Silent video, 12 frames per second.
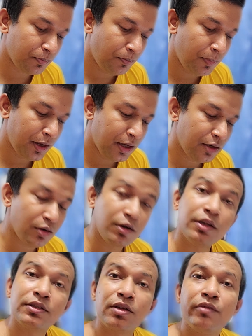pain or
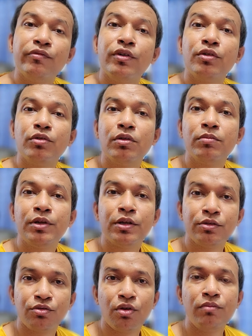discomfort will be
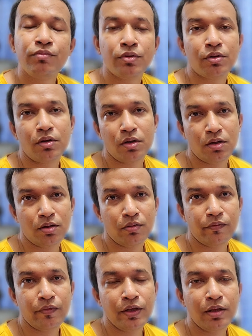resolved
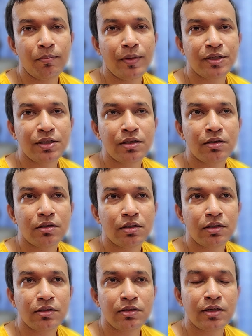when the patient
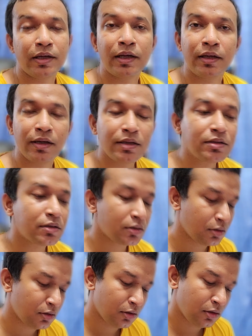is taking rest.
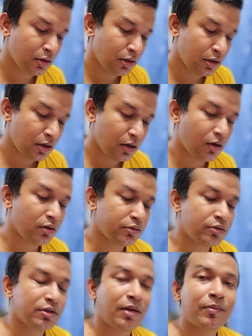
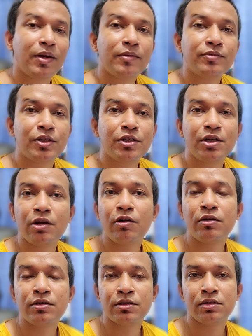Also, sometimes it
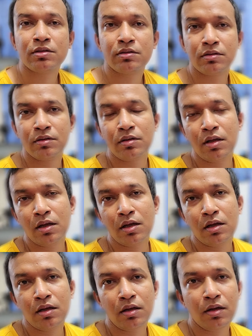requires
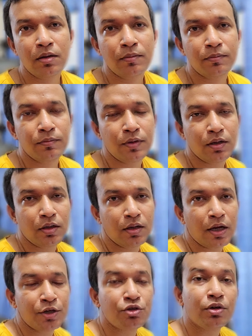
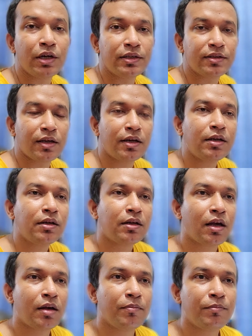nitroglycerin,
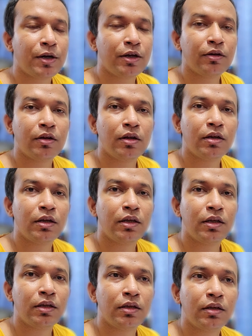
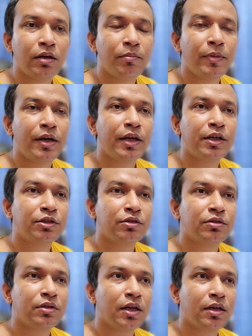particularly a
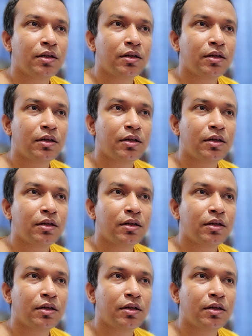medication that